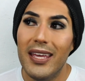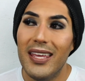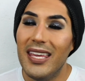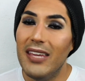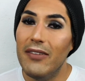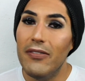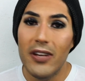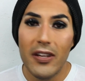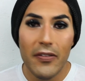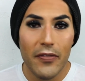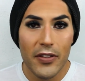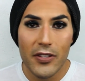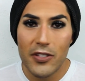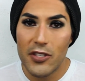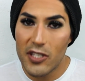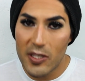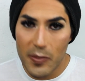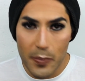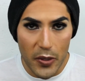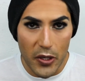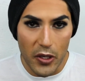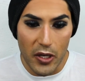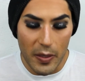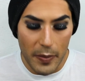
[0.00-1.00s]
even if it's
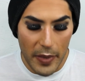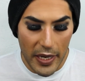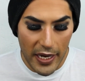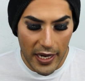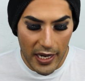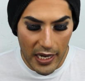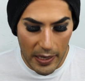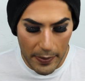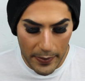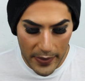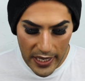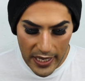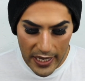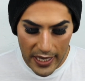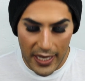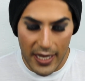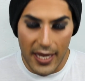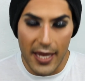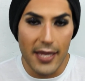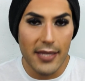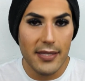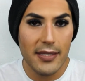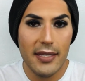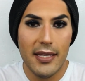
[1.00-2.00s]
just beauty makeup,
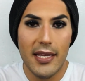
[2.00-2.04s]
is